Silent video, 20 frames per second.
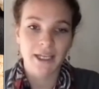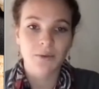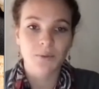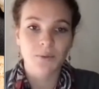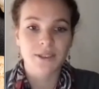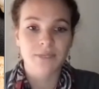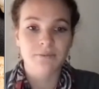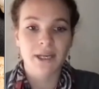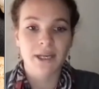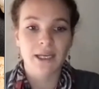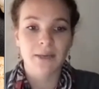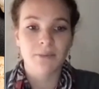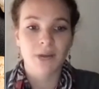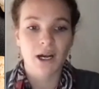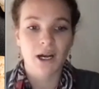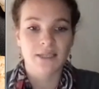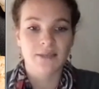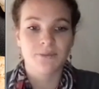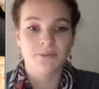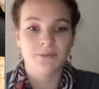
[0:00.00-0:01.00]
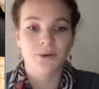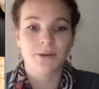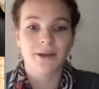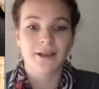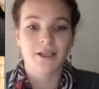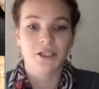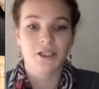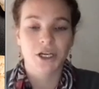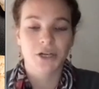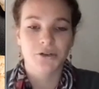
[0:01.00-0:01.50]
was made possible by the
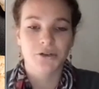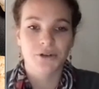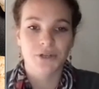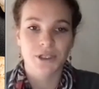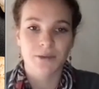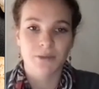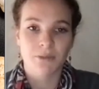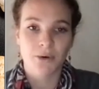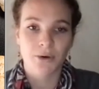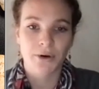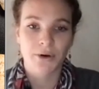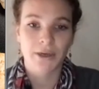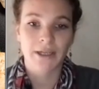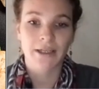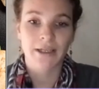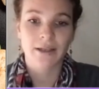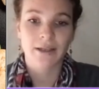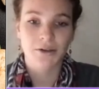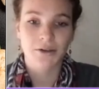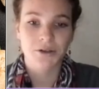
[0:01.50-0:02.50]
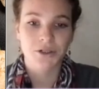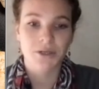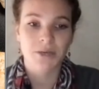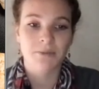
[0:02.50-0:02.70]
generous support and leadership